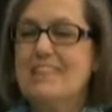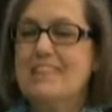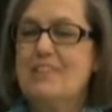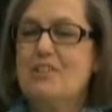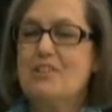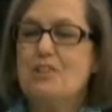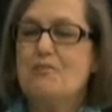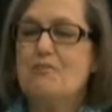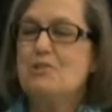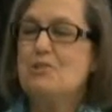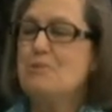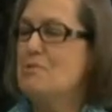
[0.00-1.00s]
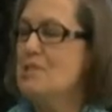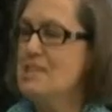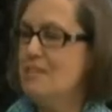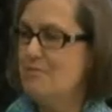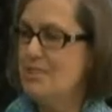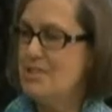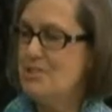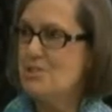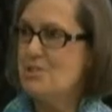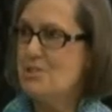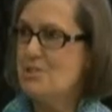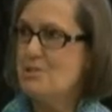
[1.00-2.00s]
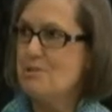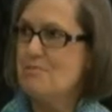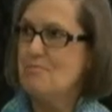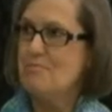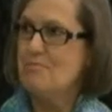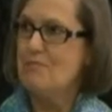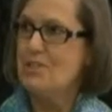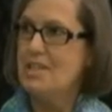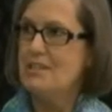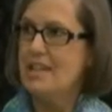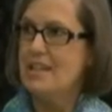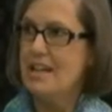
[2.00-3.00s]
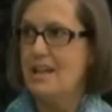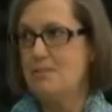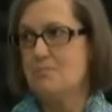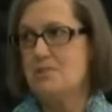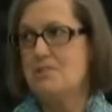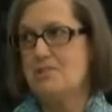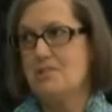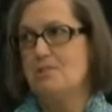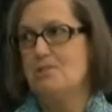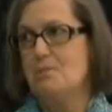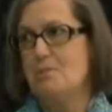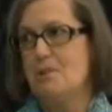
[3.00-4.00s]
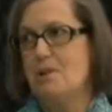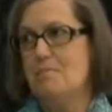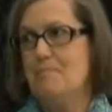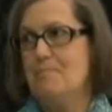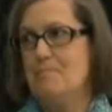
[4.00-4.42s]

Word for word: the, the first really adventurous thing that I had was the silkworm.